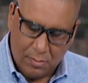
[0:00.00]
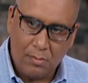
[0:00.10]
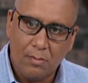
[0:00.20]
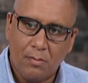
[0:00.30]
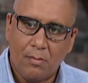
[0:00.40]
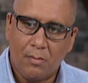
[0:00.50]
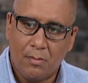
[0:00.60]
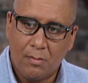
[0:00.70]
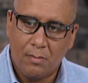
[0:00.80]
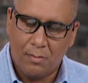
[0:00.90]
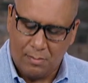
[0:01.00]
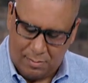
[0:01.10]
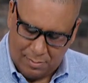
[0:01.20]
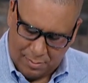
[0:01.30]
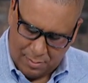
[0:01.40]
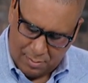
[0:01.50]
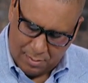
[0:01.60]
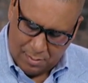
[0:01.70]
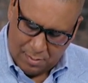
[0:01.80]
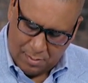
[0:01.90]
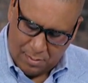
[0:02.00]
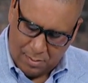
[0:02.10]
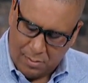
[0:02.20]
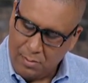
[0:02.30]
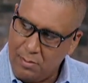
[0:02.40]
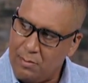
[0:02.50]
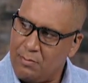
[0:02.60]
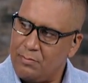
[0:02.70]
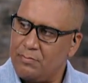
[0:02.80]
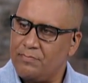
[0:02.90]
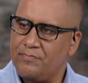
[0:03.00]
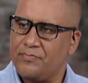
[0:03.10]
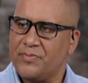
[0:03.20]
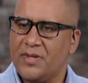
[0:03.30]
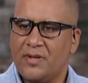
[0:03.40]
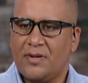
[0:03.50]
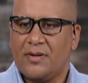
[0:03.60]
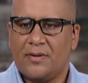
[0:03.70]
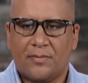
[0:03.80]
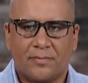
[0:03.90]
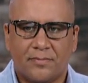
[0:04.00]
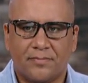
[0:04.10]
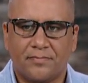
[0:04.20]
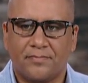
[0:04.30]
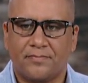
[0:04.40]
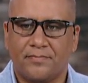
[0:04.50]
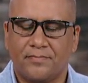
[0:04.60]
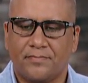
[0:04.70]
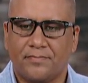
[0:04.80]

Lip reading: The person shown says nothing.